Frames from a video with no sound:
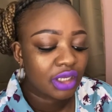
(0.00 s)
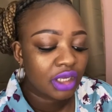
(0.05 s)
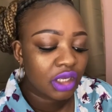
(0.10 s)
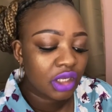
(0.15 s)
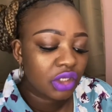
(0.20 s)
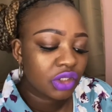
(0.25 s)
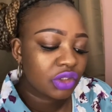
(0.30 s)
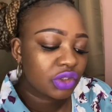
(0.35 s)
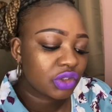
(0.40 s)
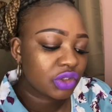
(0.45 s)

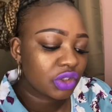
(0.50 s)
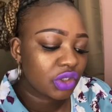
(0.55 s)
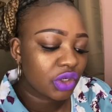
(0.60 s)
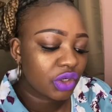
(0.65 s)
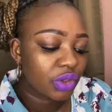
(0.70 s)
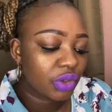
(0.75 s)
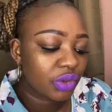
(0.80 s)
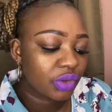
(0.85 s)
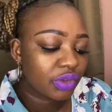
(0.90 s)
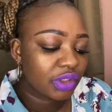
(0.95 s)
So
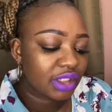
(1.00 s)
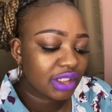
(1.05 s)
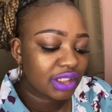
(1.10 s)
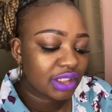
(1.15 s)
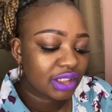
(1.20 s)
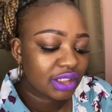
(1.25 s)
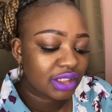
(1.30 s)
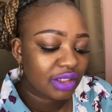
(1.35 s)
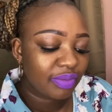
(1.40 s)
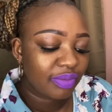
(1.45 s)
this is the
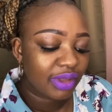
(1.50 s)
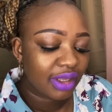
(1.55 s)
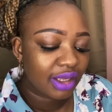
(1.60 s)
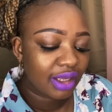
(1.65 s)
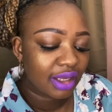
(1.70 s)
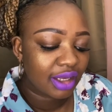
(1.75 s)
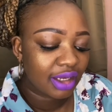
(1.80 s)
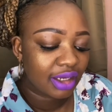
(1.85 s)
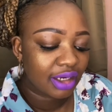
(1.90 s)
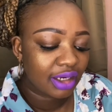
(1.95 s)
big
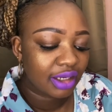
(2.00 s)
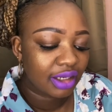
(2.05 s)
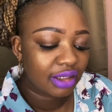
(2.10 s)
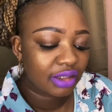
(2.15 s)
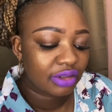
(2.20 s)
highlighter